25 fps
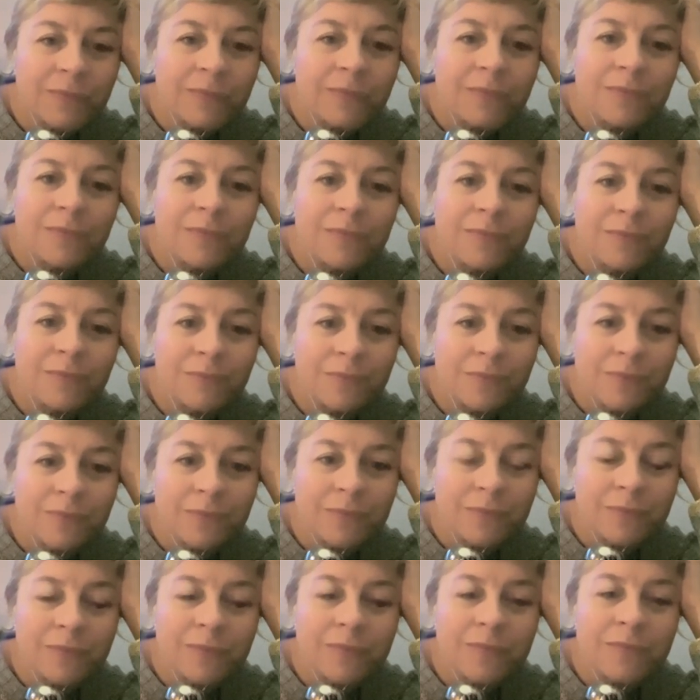
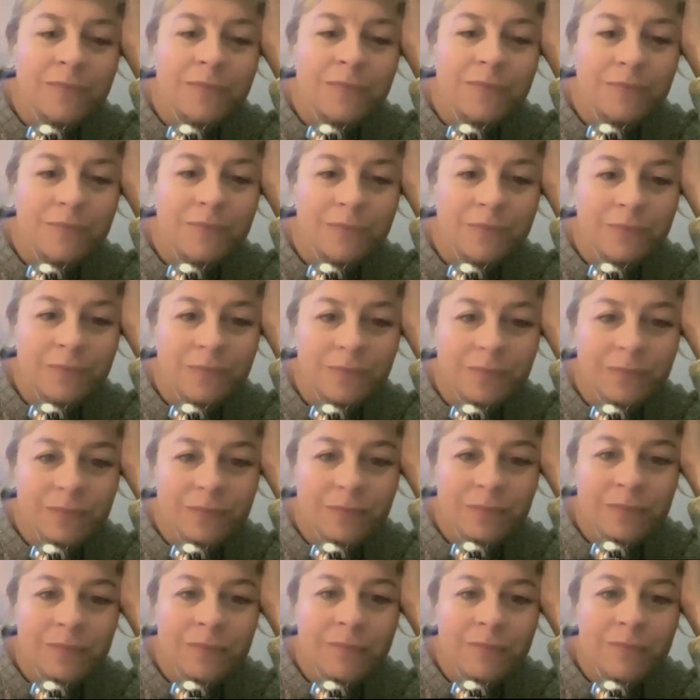
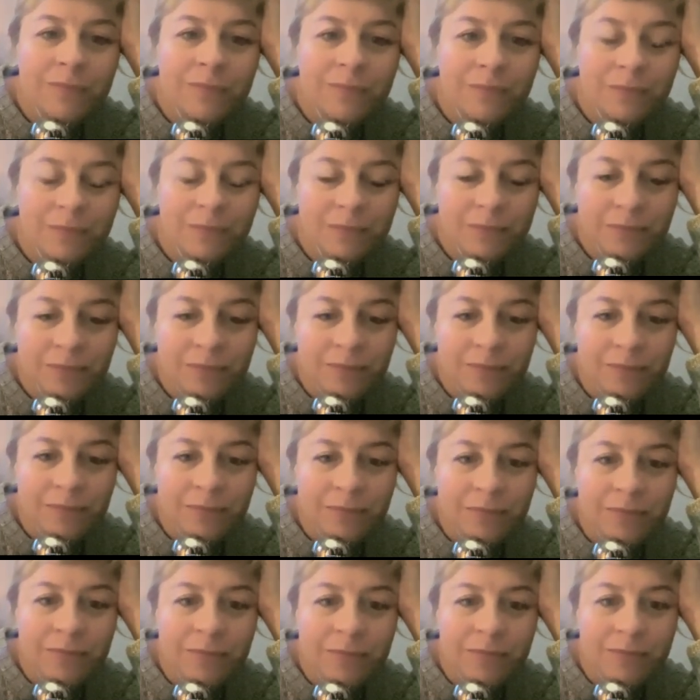
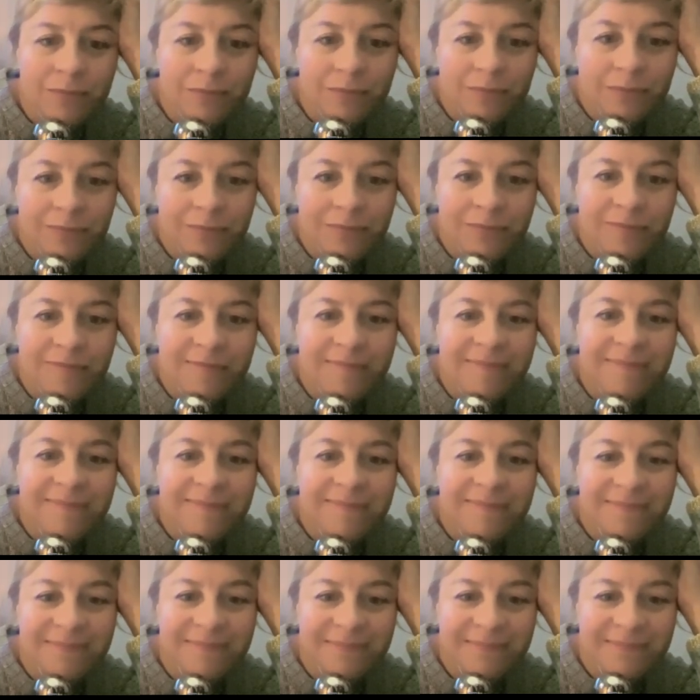
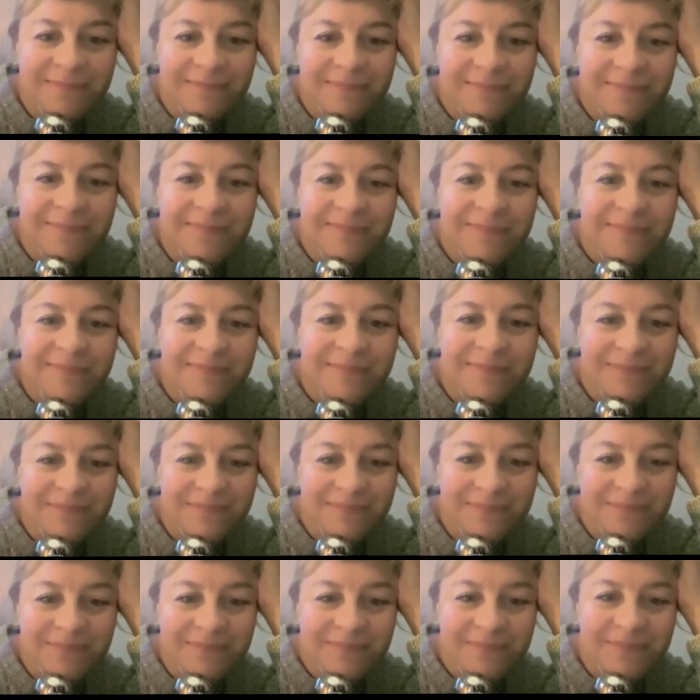
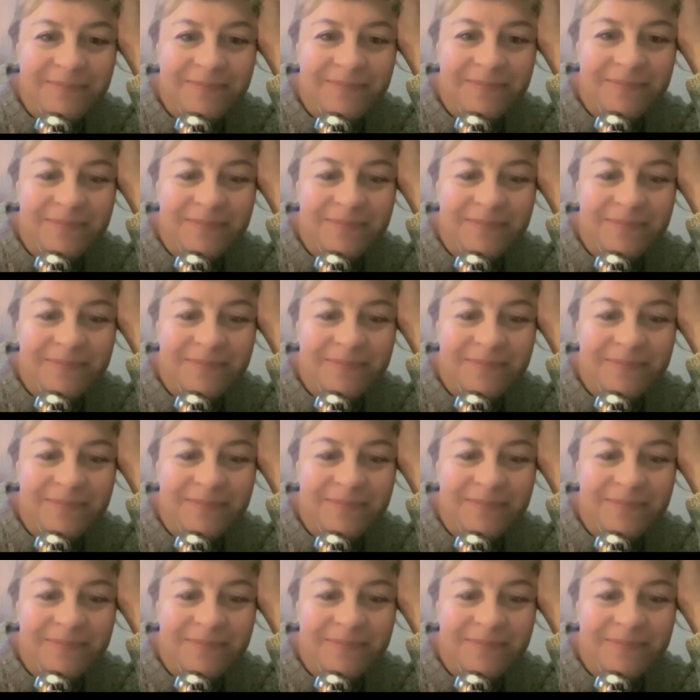The person shown says nothing.